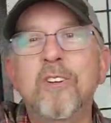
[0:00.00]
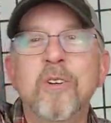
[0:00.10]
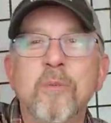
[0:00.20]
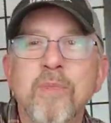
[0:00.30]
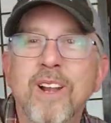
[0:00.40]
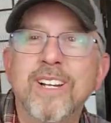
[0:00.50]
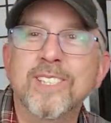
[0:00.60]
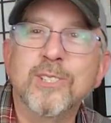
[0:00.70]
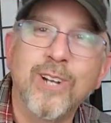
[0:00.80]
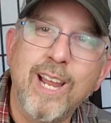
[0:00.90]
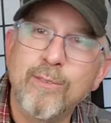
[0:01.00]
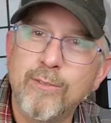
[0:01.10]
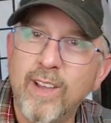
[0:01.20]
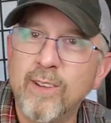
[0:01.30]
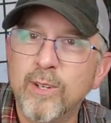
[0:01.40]
American Strat for
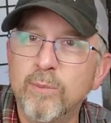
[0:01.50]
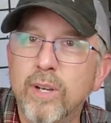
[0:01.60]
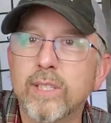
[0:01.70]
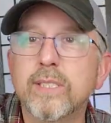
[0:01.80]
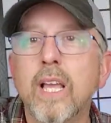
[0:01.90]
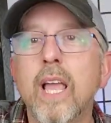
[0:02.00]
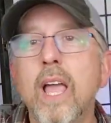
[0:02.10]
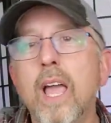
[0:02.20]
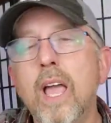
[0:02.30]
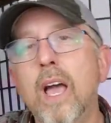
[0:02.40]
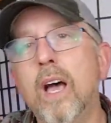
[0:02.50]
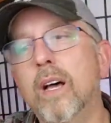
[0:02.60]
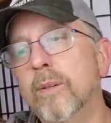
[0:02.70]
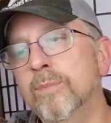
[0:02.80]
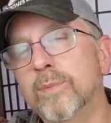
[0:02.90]
$500.
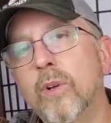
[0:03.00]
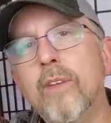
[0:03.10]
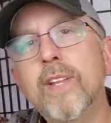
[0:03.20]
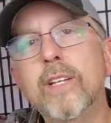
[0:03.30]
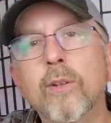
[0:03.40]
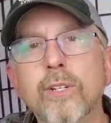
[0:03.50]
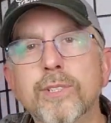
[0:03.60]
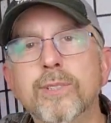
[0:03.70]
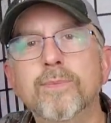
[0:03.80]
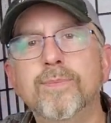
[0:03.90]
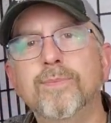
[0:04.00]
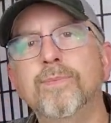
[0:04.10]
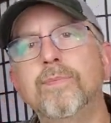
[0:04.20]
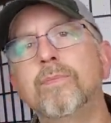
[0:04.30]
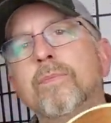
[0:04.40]
GUOTAR tuners,
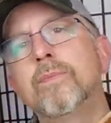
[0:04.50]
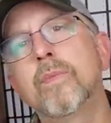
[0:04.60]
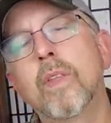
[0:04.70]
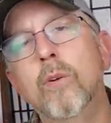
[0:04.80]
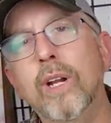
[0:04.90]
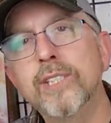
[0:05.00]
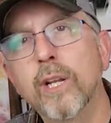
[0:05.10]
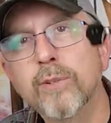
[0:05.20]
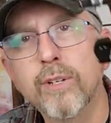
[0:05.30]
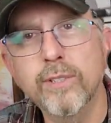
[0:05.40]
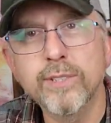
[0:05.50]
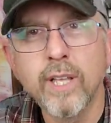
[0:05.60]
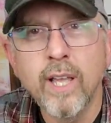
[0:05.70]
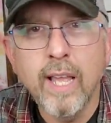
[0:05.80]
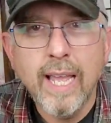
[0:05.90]
the ratio tuners,
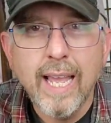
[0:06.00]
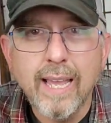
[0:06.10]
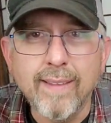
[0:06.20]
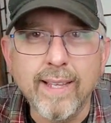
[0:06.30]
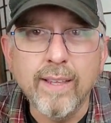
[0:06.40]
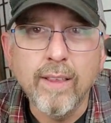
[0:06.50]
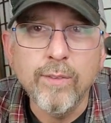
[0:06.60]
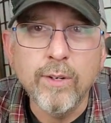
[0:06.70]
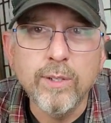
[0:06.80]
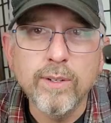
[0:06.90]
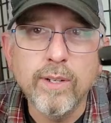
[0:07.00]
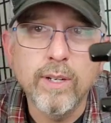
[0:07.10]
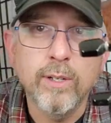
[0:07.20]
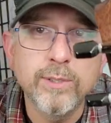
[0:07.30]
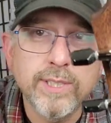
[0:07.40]
like
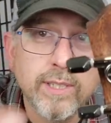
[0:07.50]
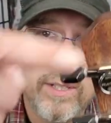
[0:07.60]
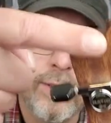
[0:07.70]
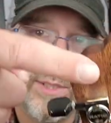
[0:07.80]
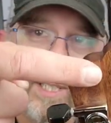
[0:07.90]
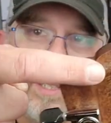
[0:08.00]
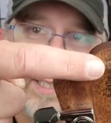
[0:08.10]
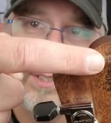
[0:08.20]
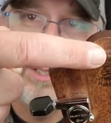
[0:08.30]
you see this